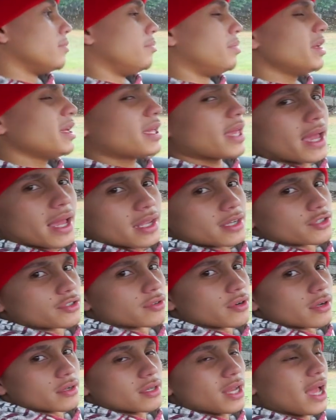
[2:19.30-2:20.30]
big ass
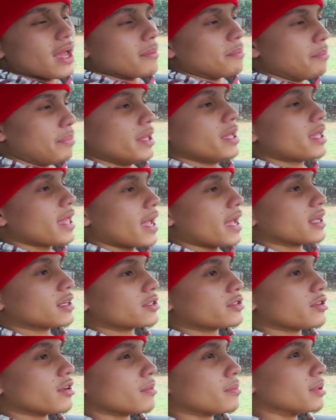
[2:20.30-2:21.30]
truck, not big
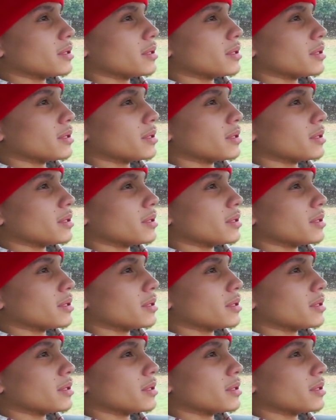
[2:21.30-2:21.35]
ass truck,